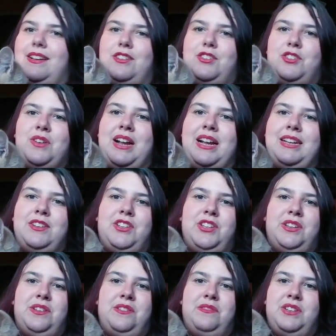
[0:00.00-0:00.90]
tried
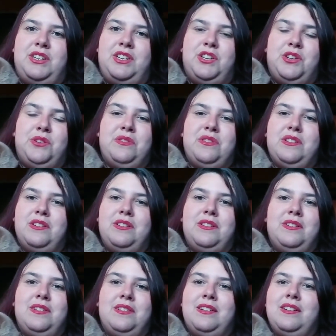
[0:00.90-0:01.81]
to detour
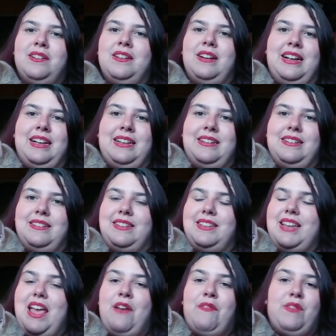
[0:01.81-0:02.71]
her
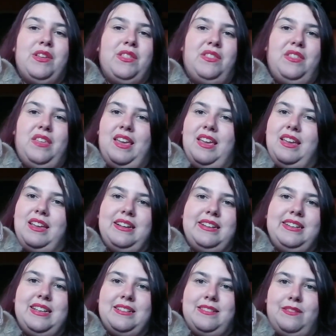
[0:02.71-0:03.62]
and everything, and
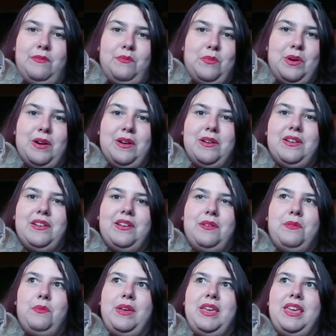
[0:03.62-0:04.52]
it doesn't work.
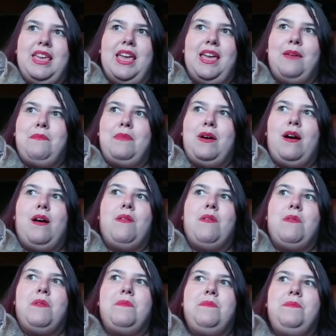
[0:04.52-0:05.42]
We came
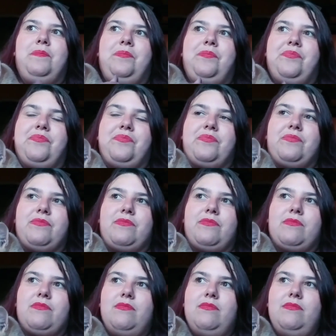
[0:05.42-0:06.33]
home,
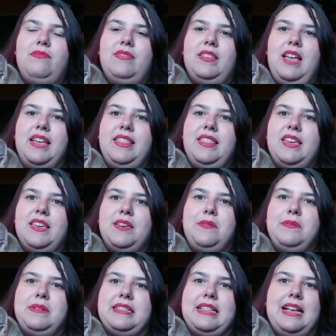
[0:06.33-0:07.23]
I think
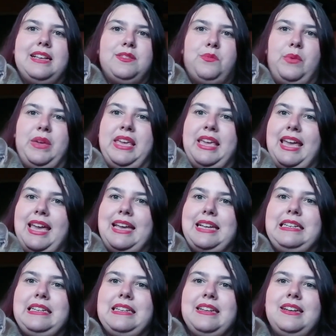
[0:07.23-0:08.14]
it was last
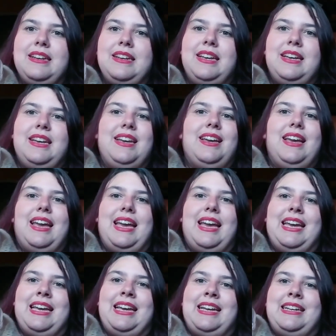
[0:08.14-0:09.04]
weekend,
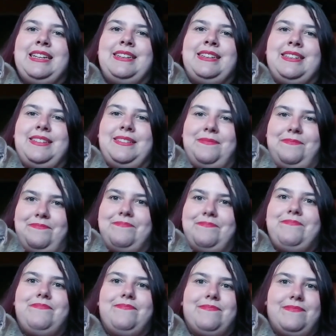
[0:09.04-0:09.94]
and
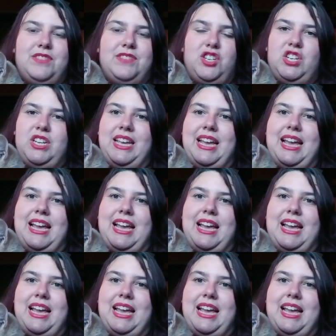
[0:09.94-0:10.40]
she